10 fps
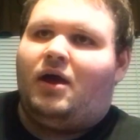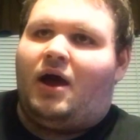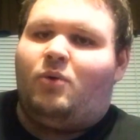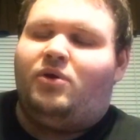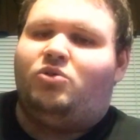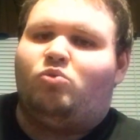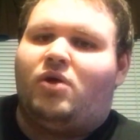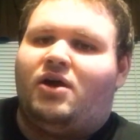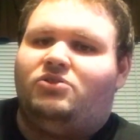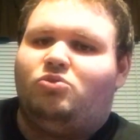I went
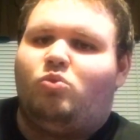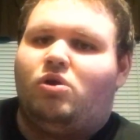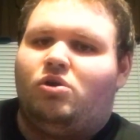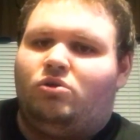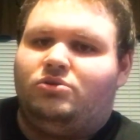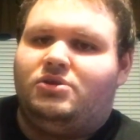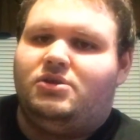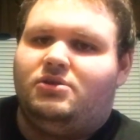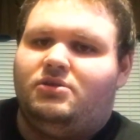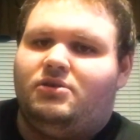around the world
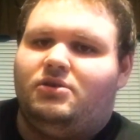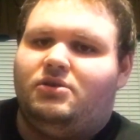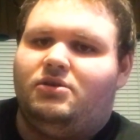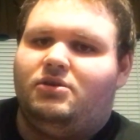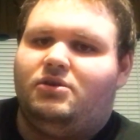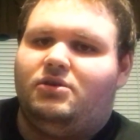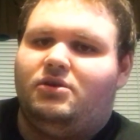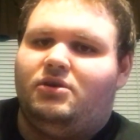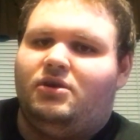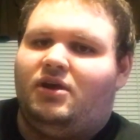
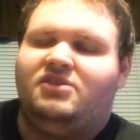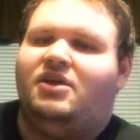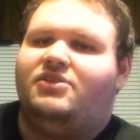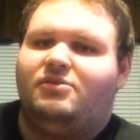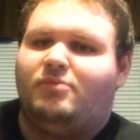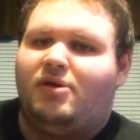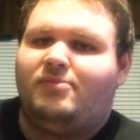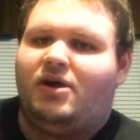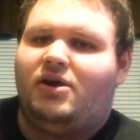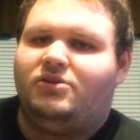in nothing but
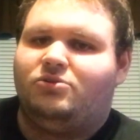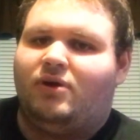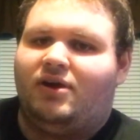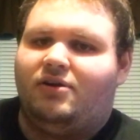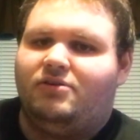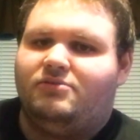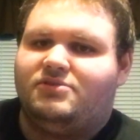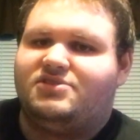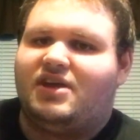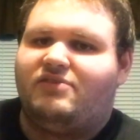my underwear to
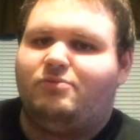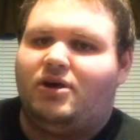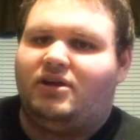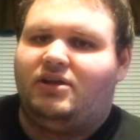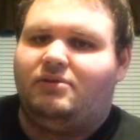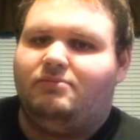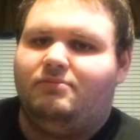save money.